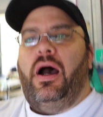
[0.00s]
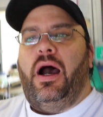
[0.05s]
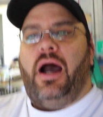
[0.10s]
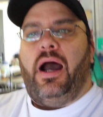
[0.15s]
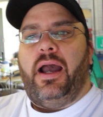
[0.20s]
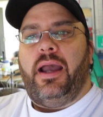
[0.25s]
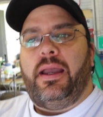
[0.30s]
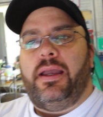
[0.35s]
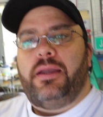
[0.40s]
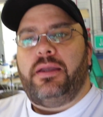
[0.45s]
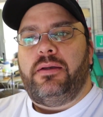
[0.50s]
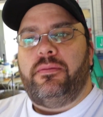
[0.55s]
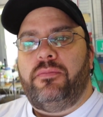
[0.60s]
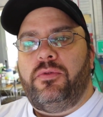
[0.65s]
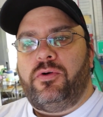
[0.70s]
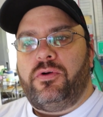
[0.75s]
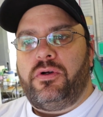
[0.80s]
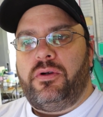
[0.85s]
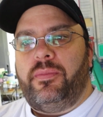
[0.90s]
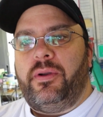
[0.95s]
I am
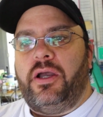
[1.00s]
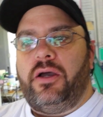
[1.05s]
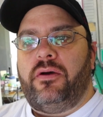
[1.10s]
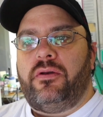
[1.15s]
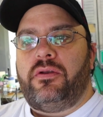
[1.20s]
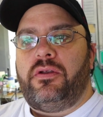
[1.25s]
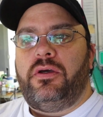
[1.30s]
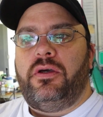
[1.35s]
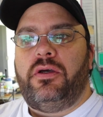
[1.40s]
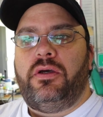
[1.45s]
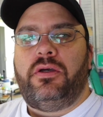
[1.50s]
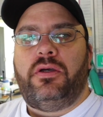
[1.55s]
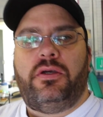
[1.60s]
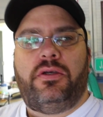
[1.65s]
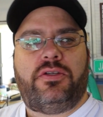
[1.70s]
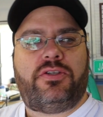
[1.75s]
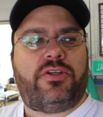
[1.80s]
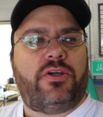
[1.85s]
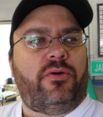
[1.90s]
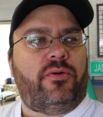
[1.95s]
more about
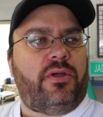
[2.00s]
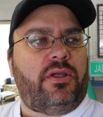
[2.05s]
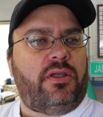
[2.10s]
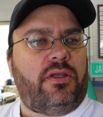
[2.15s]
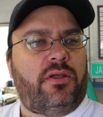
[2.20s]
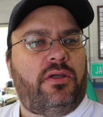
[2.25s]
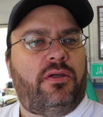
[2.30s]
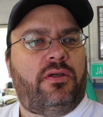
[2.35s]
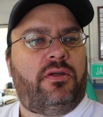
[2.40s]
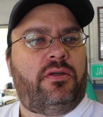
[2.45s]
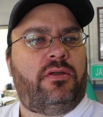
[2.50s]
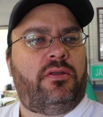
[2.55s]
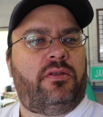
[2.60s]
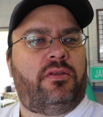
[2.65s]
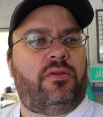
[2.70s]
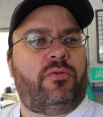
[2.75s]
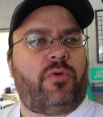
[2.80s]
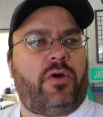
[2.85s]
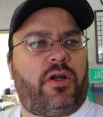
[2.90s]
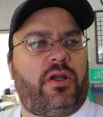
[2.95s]
showing
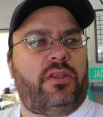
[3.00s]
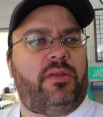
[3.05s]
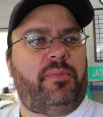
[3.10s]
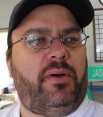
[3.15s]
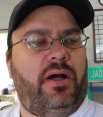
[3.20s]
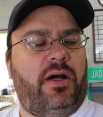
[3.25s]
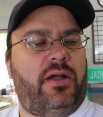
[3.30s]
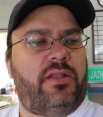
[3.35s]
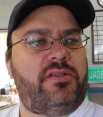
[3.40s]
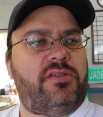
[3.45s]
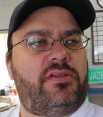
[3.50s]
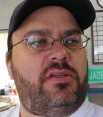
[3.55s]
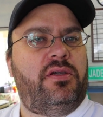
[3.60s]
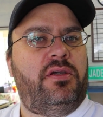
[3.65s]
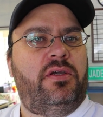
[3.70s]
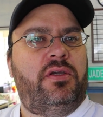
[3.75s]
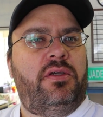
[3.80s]
the work on the pods.